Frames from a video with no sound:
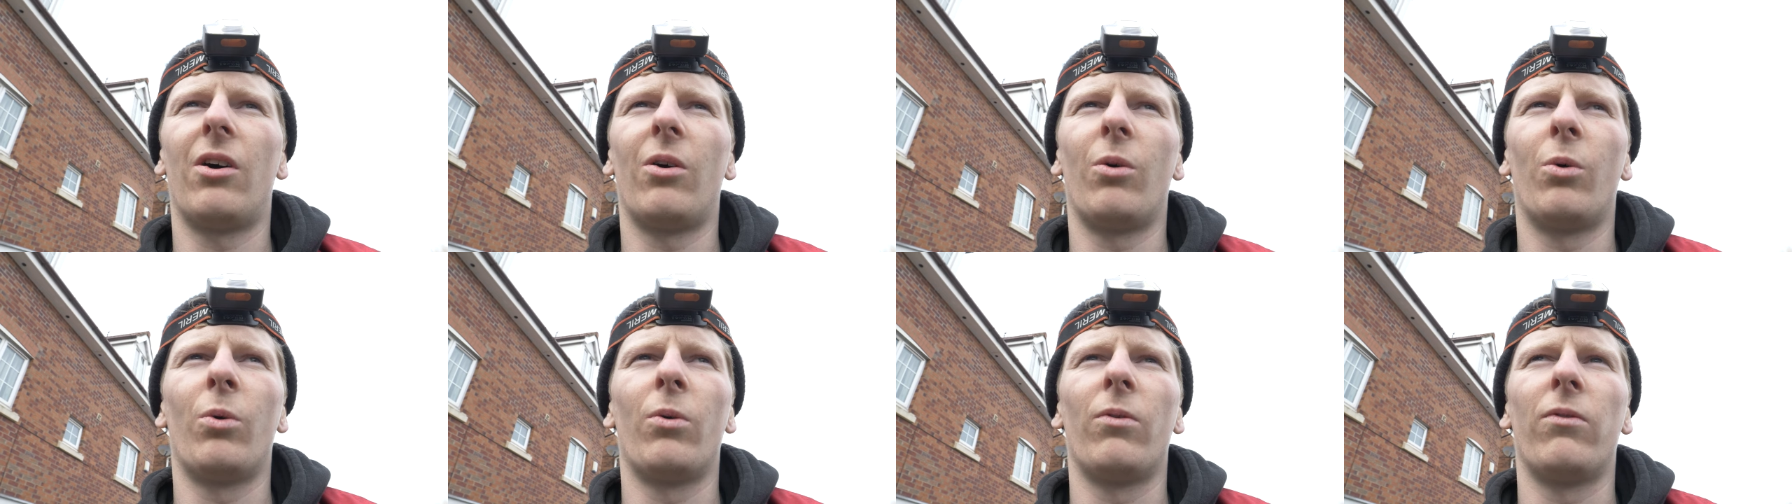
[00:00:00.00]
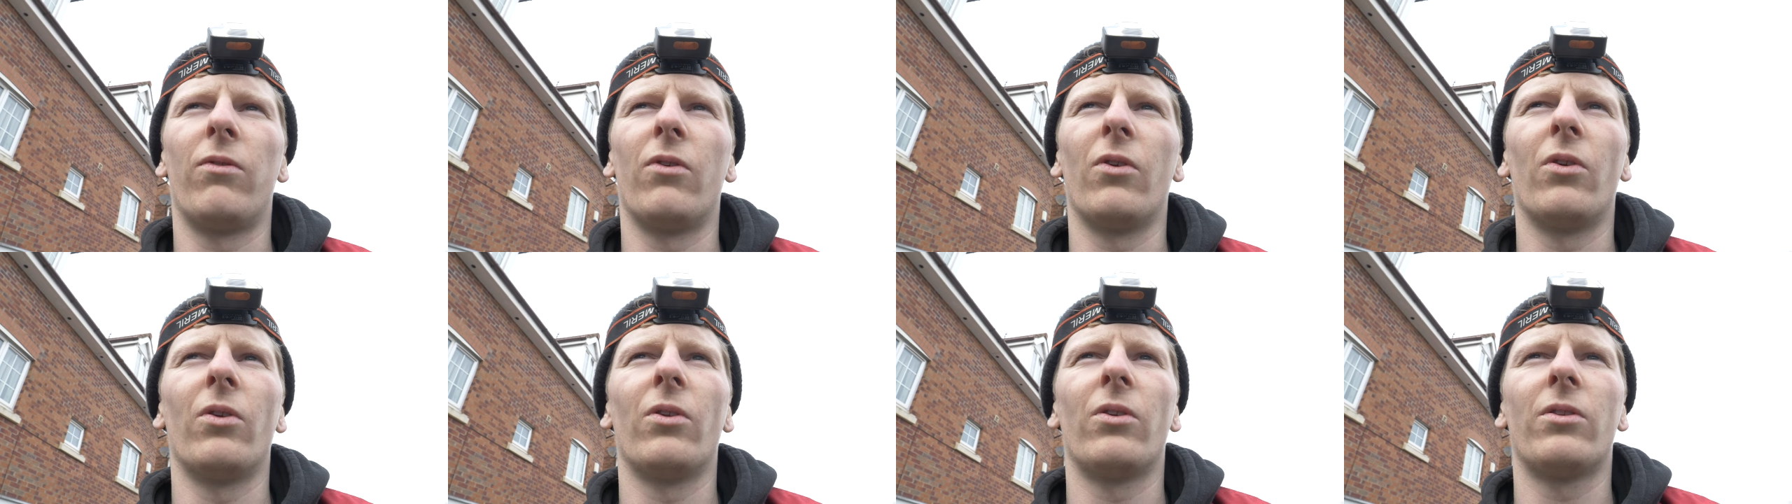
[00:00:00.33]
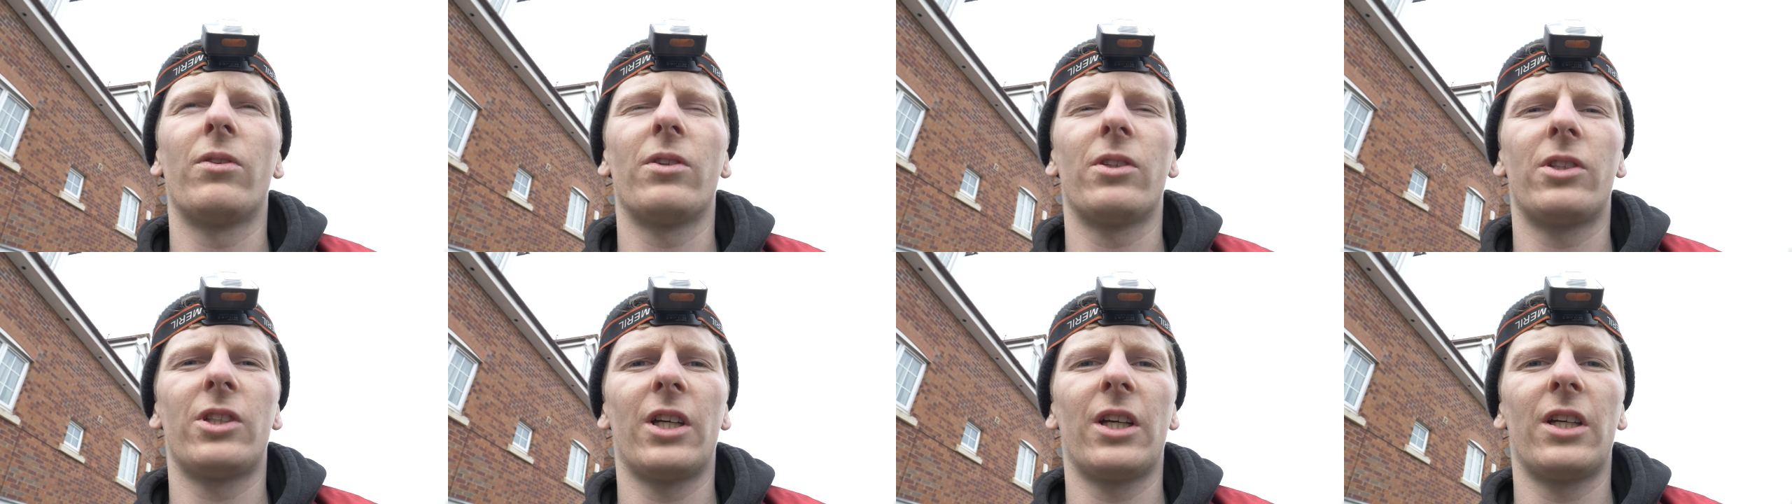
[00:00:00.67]
are awful
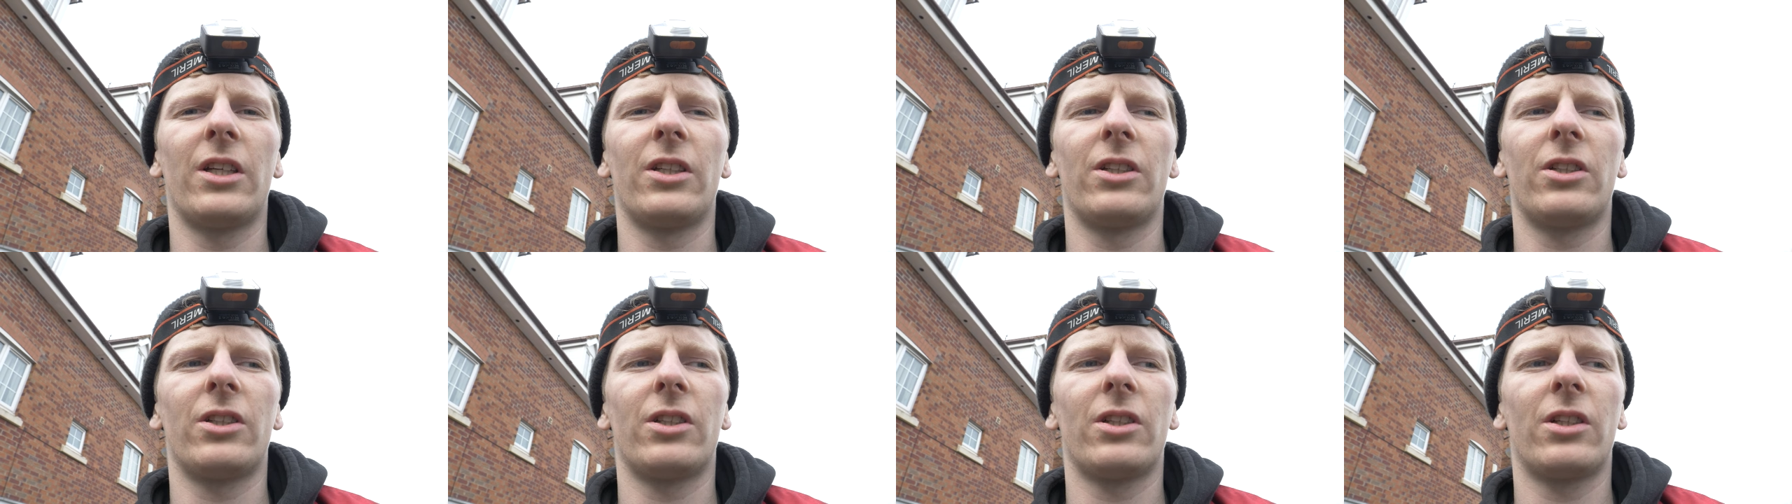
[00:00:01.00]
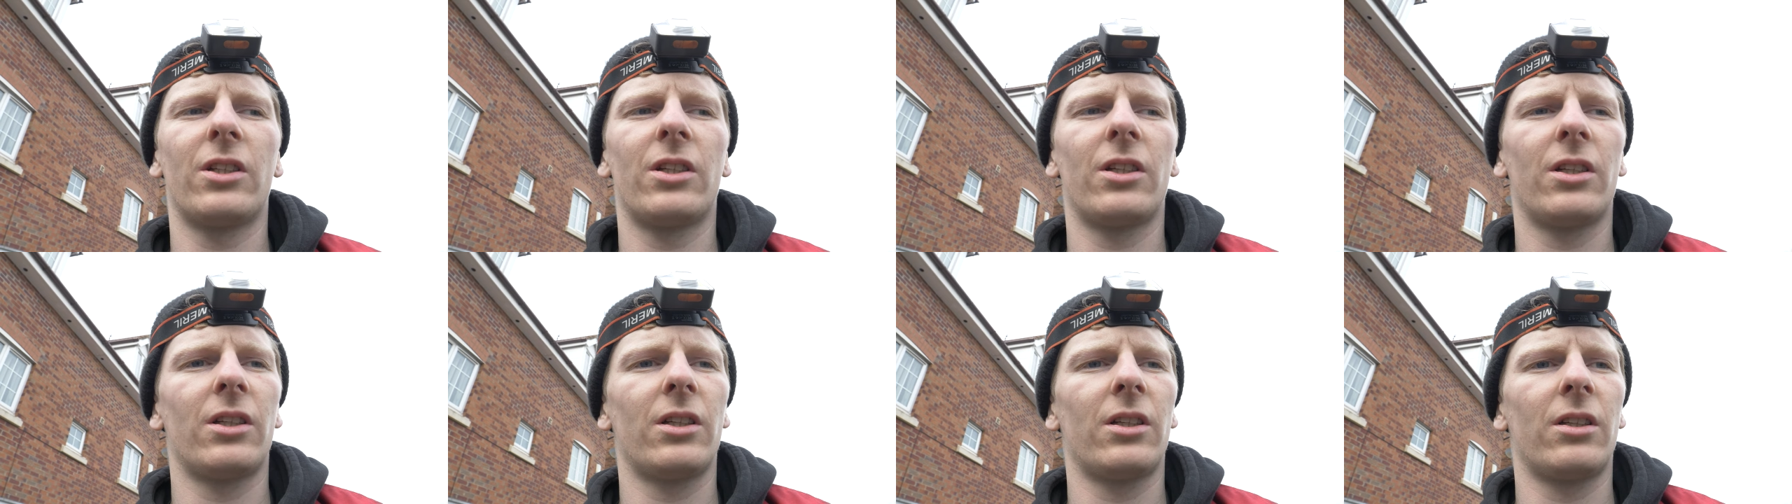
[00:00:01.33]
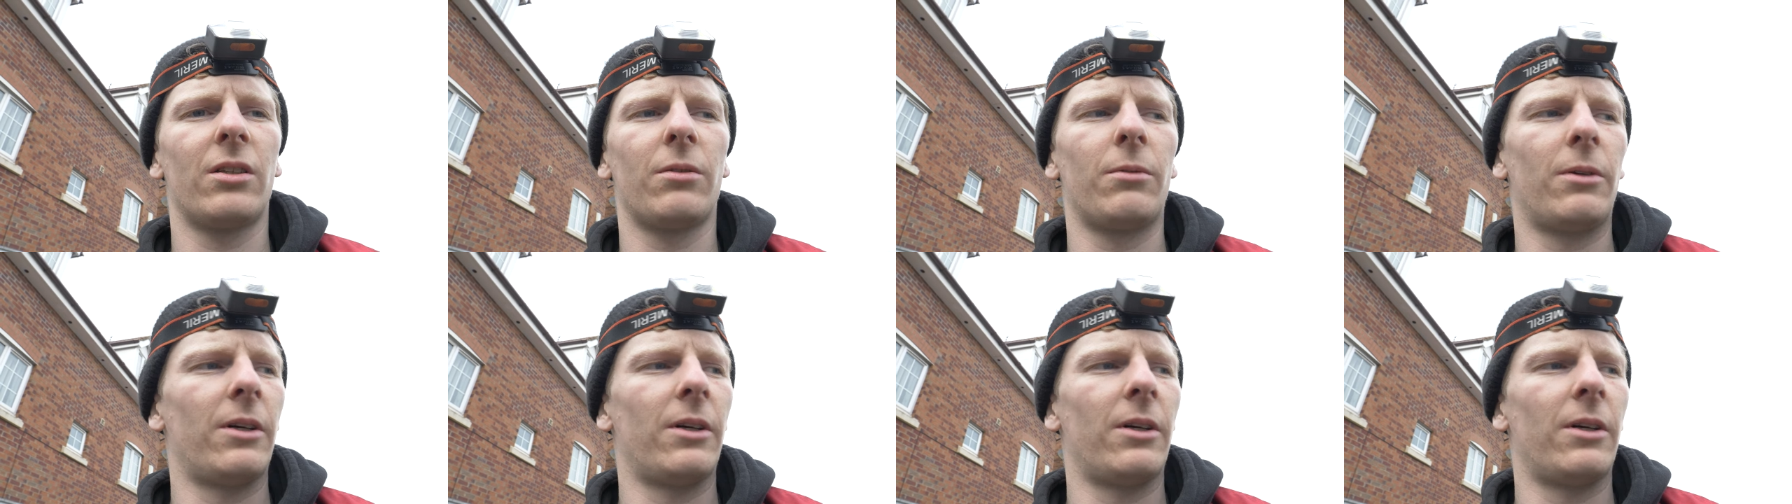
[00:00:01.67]
to change. I don't know